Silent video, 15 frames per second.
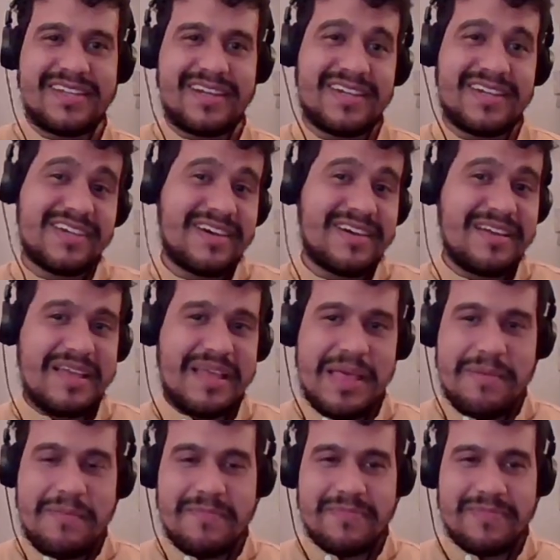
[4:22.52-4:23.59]
Was yeah, there yeah. a
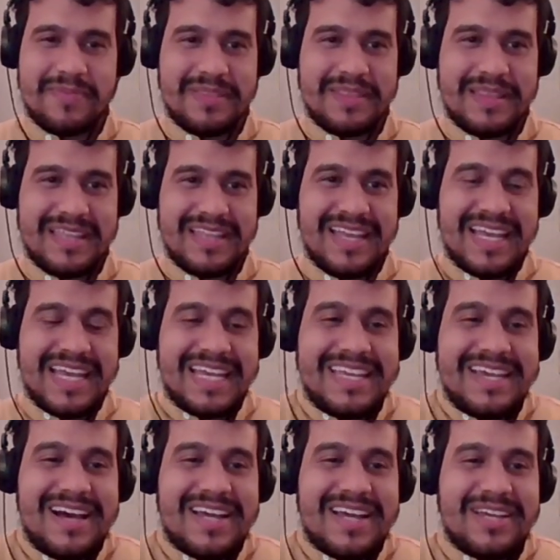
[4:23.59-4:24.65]
difference?
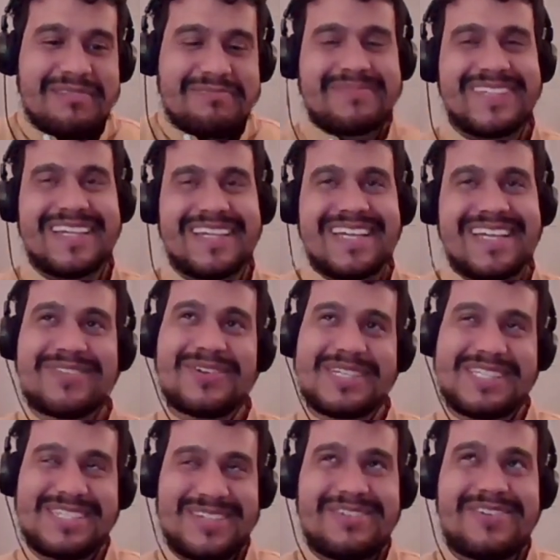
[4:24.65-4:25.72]
Yeah, it was
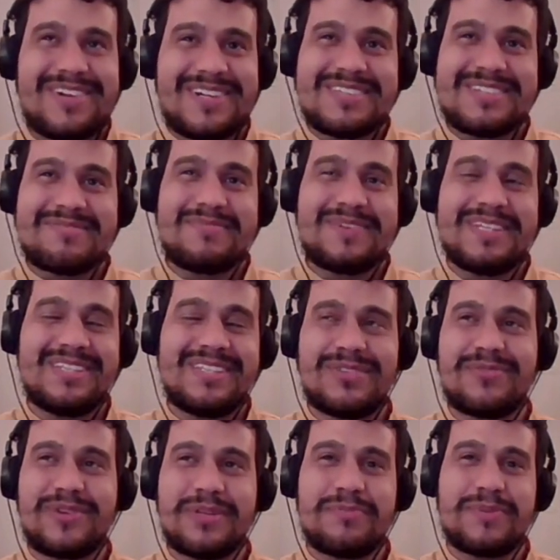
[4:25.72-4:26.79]
different,
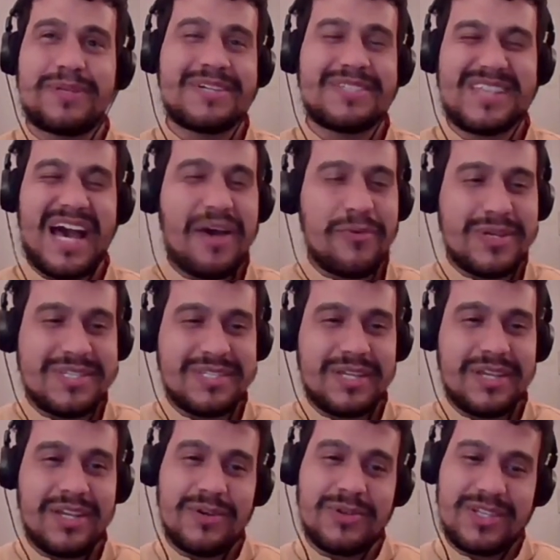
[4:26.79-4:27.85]
different because I was in
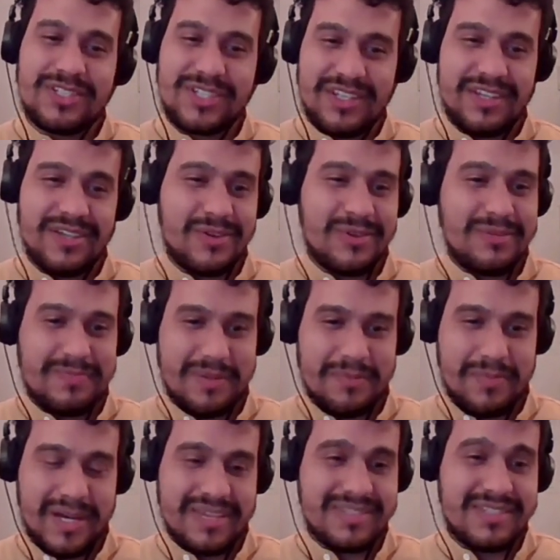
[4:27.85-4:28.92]
Rio de Janeiro,
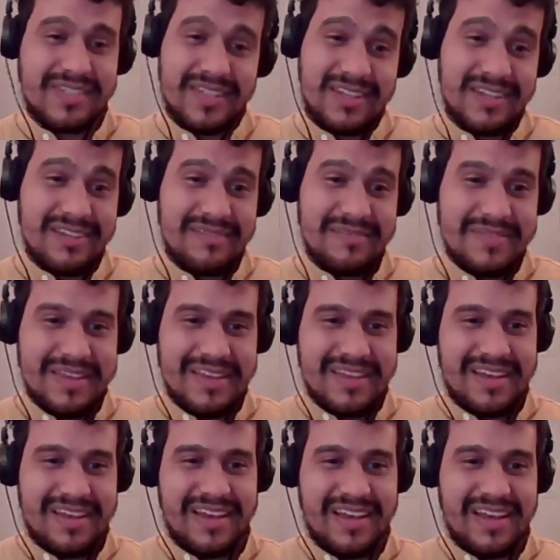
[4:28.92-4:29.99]
my city, mm-hmm.
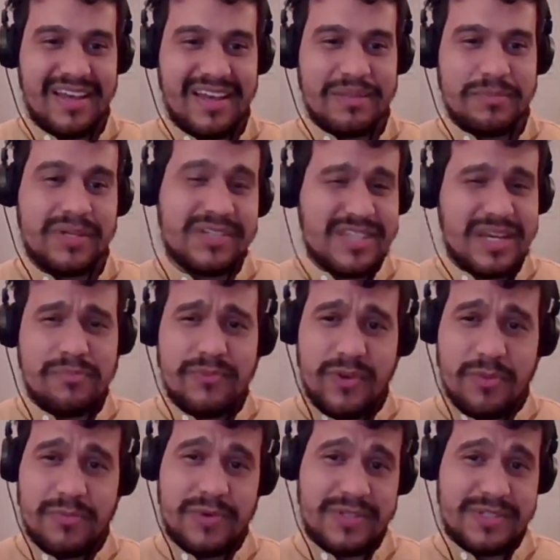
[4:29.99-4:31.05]
and because I'm
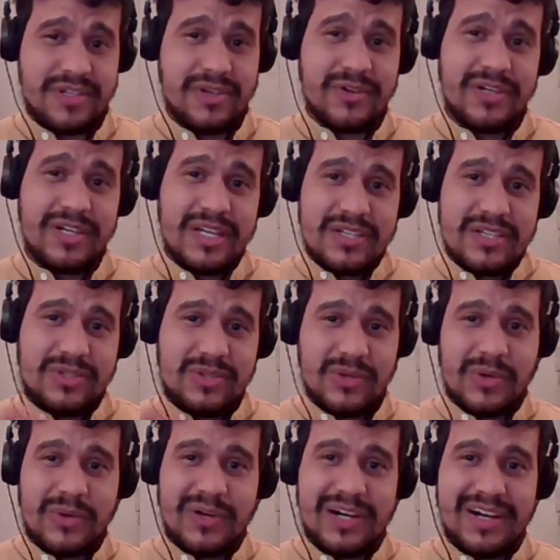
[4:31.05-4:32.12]
from Brazil.
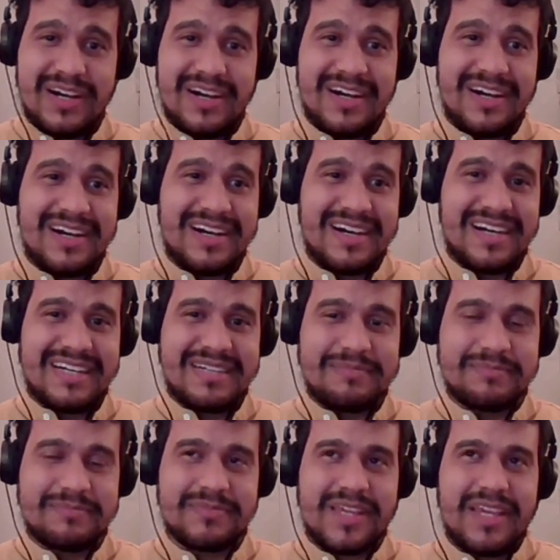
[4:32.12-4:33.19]
So
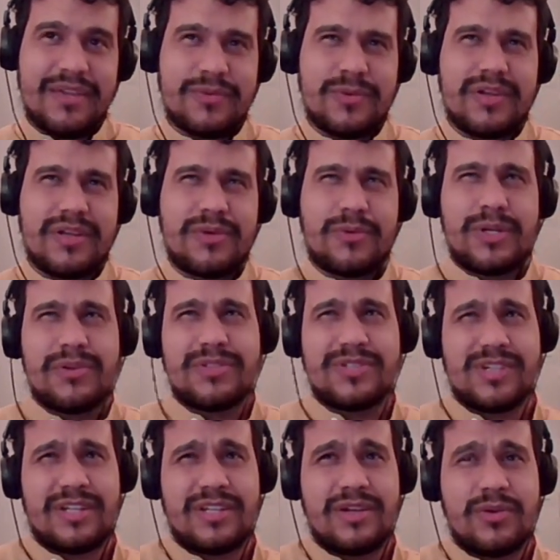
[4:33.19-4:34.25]
um, in, in, Rio de
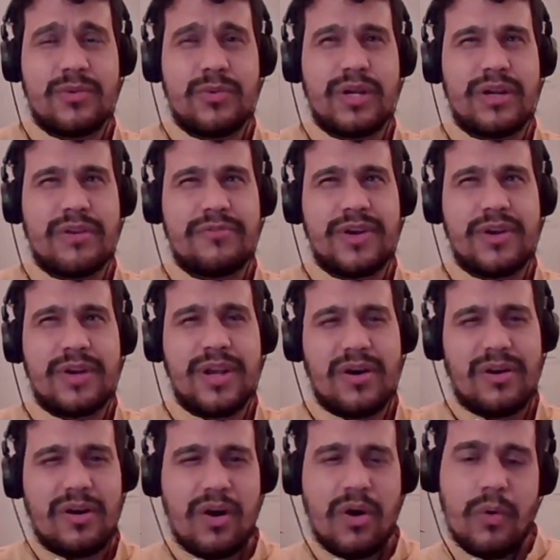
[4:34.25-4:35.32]
Janeiro, we are very
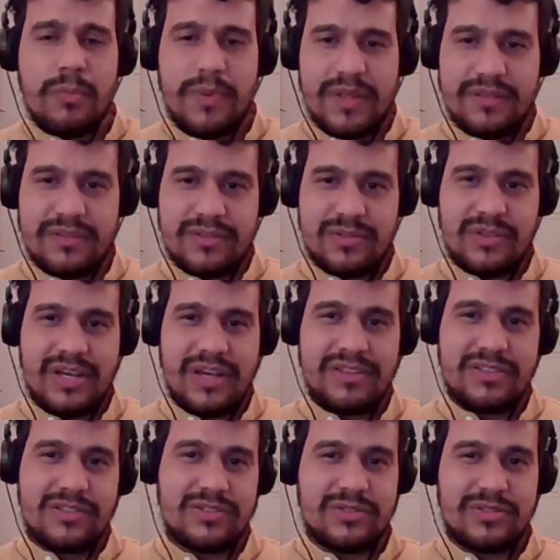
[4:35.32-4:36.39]
open to
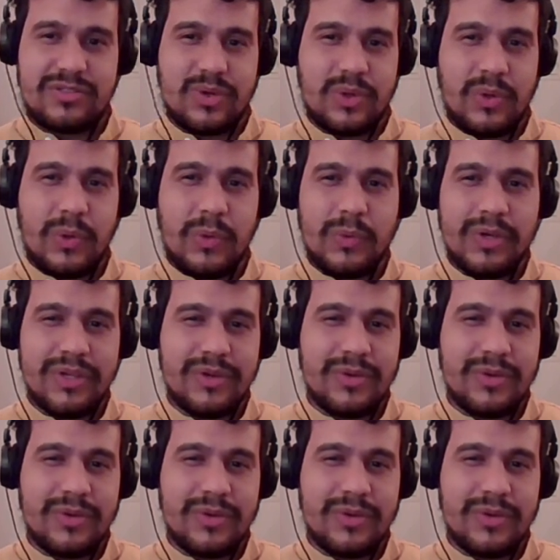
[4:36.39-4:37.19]
that. So